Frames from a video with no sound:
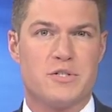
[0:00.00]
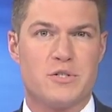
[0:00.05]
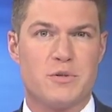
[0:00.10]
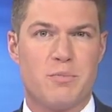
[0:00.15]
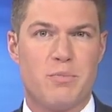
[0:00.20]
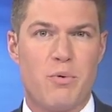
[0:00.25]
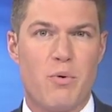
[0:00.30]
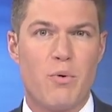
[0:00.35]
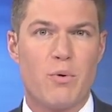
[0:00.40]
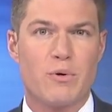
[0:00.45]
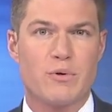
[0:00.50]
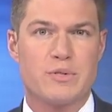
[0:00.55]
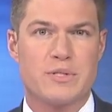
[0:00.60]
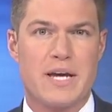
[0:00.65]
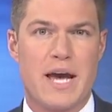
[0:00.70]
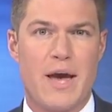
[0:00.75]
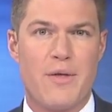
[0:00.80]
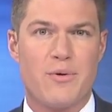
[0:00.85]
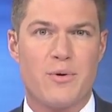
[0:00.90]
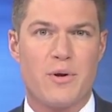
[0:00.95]
Supporters
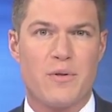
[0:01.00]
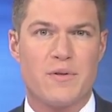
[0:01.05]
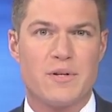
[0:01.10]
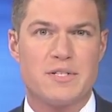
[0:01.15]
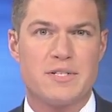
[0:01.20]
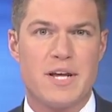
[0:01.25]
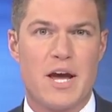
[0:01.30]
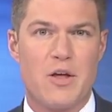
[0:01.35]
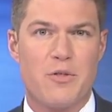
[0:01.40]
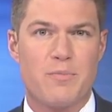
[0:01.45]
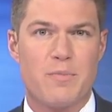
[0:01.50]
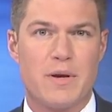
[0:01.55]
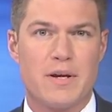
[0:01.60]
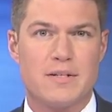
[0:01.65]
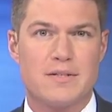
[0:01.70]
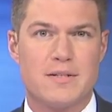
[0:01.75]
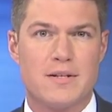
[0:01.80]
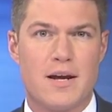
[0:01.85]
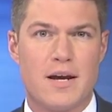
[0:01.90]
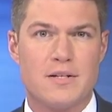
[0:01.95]
gathered on the South
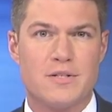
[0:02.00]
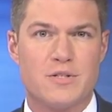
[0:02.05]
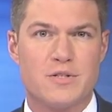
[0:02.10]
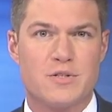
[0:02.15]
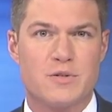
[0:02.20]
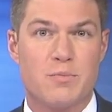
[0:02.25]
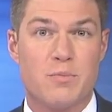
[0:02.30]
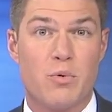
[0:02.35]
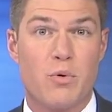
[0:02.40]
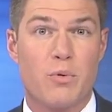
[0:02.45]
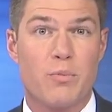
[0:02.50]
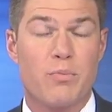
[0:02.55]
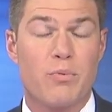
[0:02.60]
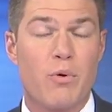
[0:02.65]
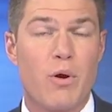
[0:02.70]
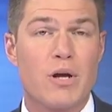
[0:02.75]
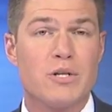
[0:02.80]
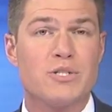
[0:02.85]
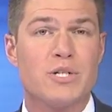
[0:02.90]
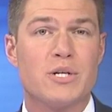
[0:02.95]
Bank tonight to support
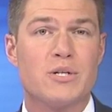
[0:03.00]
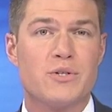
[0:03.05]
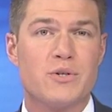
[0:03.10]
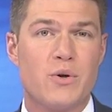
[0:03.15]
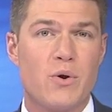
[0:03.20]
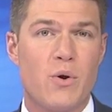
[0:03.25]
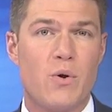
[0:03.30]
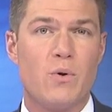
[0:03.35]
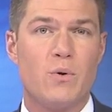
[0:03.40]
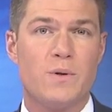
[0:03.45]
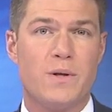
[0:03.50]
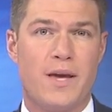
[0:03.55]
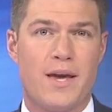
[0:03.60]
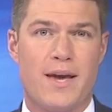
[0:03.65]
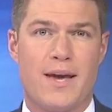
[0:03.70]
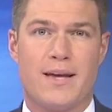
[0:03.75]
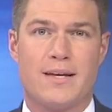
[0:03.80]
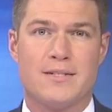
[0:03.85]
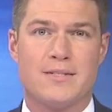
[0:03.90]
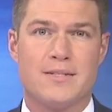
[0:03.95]
Project Cold
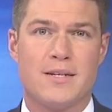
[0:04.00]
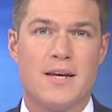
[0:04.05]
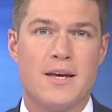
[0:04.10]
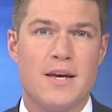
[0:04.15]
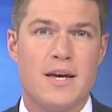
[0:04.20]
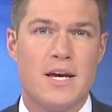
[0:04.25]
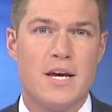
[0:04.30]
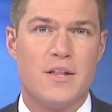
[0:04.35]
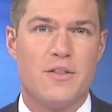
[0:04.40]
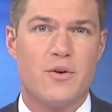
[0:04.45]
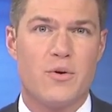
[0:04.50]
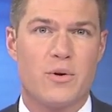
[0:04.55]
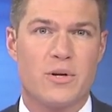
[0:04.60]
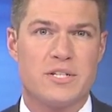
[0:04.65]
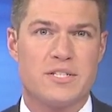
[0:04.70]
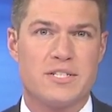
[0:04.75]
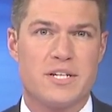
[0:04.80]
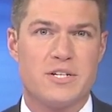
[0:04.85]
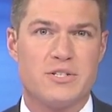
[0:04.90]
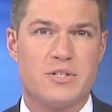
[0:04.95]
Case. The
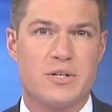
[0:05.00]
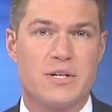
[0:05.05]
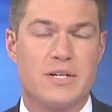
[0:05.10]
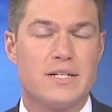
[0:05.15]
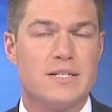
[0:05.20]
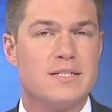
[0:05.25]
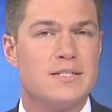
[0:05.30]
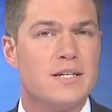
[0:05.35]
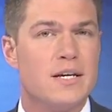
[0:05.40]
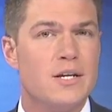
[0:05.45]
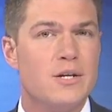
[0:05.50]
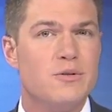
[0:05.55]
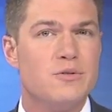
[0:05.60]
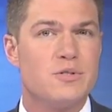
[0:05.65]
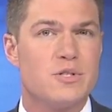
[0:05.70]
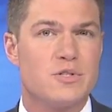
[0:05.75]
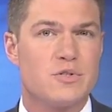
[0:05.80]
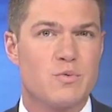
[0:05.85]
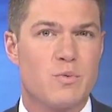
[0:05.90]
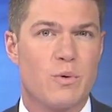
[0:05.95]
organization
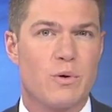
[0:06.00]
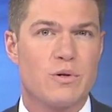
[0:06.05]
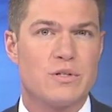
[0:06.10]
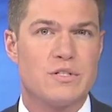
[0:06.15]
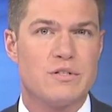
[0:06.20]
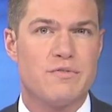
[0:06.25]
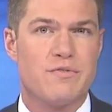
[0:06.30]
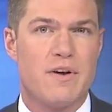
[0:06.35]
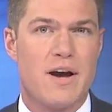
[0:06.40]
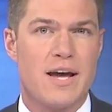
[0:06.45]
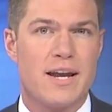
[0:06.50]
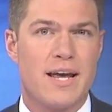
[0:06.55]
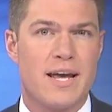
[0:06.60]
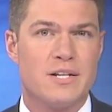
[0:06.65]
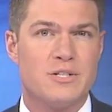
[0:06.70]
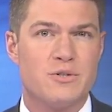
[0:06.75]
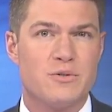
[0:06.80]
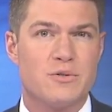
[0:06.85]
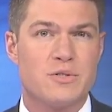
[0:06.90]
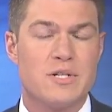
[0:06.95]
continues its work to find
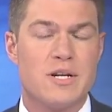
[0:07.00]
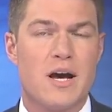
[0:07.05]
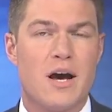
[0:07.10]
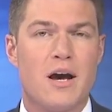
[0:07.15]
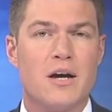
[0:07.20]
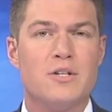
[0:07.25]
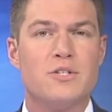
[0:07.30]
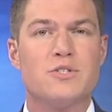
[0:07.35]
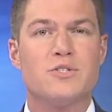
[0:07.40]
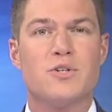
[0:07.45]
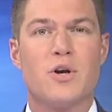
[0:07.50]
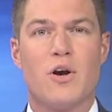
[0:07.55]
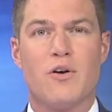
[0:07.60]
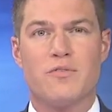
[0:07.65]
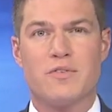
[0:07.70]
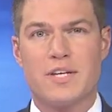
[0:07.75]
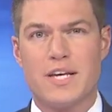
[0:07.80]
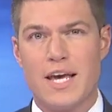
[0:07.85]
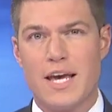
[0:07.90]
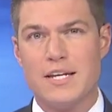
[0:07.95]
answers in
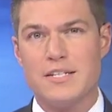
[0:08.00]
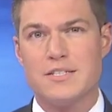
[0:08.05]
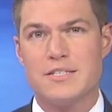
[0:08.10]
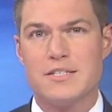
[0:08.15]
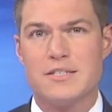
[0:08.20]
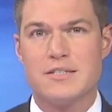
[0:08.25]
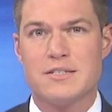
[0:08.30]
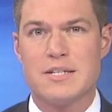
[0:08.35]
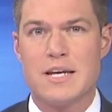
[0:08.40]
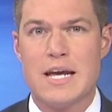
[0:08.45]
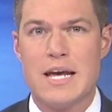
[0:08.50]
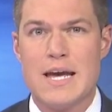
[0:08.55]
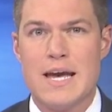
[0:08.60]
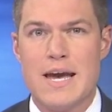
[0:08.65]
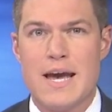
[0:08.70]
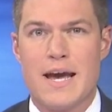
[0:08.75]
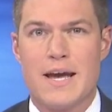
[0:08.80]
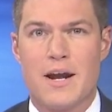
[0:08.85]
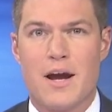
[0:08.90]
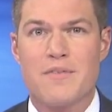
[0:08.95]
unsolved cases
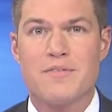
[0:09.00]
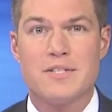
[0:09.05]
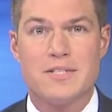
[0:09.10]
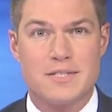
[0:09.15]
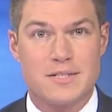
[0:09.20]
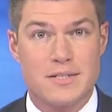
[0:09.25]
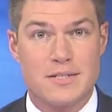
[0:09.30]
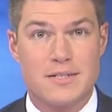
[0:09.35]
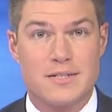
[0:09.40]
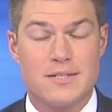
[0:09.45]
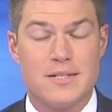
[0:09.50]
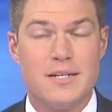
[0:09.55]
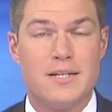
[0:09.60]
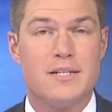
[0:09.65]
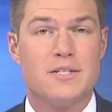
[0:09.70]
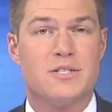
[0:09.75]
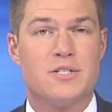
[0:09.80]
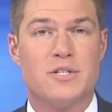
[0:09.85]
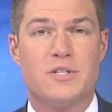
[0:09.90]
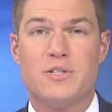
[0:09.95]
and often
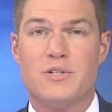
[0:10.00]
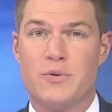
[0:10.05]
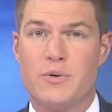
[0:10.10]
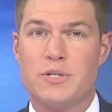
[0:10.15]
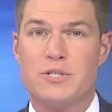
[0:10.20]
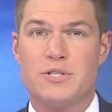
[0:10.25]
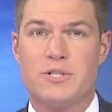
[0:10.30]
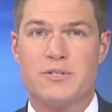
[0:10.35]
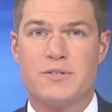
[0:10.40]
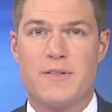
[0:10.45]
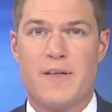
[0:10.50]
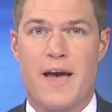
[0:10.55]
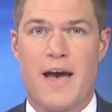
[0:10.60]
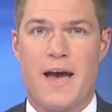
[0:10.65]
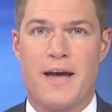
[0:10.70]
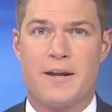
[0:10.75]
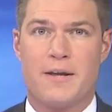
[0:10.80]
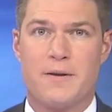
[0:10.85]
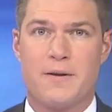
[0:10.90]
succeeds in doing just that.